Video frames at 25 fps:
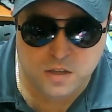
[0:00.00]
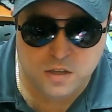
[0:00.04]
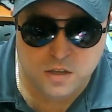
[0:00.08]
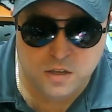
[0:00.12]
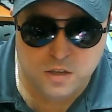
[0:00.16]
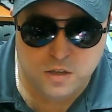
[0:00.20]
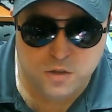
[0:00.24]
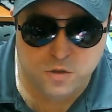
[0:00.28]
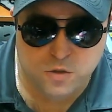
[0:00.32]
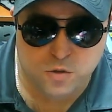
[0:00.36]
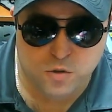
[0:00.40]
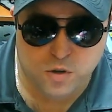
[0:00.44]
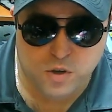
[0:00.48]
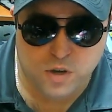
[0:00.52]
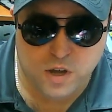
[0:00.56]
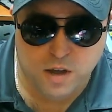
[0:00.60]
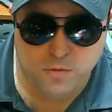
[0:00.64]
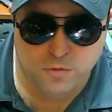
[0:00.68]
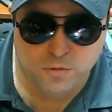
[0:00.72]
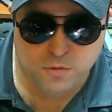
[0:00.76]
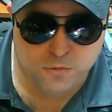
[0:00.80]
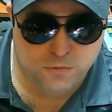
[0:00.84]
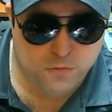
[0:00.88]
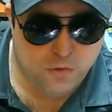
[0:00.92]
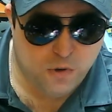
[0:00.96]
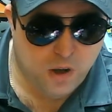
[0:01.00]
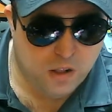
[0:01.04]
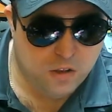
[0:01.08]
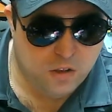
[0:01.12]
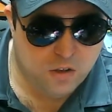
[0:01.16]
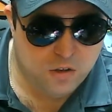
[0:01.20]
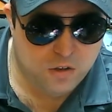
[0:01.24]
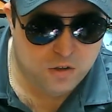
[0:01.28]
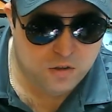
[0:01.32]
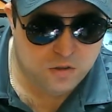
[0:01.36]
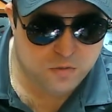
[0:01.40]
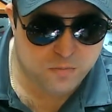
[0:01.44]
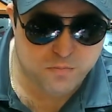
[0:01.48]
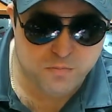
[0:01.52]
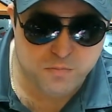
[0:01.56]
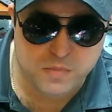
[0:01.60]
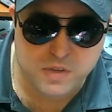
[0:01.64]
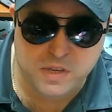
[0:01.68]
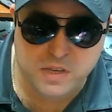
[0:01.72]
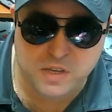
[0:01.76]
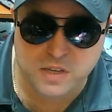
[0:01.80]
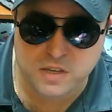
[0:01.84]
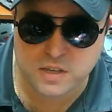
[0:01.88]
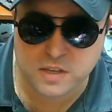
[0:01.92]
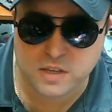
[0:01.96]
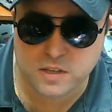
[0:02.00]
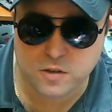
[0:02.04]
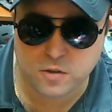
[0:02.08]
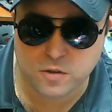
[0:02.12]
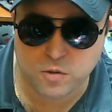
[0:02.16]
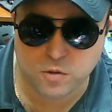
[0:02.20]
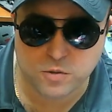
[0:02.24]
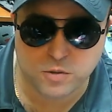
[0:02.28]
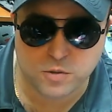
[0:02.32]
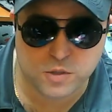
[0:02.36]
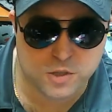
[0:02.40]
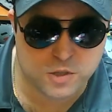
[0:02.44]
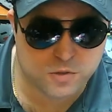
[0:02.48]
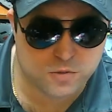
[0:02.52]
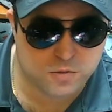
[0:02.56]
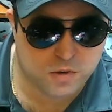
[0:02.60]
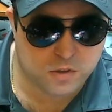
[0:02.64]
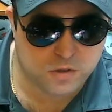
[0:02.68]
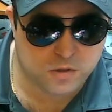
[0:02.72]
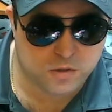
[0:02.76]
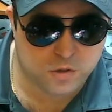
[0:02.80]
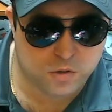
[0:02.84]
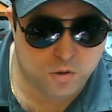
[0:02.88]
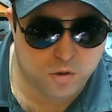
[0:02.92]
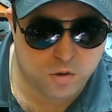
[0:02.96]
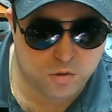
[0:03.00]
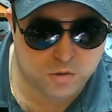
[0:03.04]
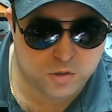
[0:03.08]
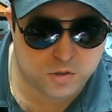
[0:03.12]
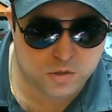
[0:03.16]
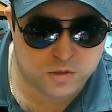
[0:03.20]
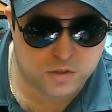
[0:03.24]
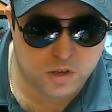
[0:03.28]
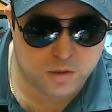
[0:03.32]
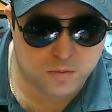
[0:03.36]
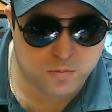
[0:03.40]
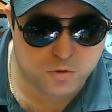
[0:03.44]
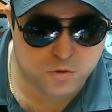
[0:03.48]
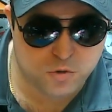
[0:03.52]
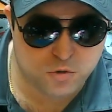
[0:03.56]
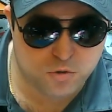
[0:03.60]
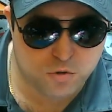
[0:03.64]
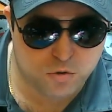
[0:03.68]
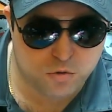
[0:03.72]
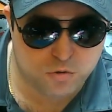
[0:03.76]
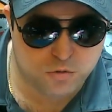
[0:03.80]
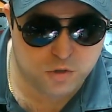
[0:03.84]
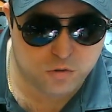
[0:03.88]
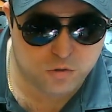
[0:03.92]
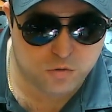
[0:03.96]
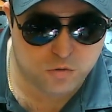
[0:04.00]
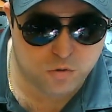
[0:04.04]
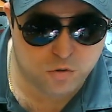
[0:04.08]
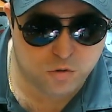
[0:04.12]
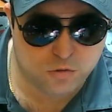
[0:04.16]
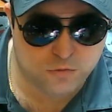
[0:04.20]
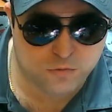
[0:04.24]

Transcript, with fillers: You have to follow me on this one close. Let me show you the code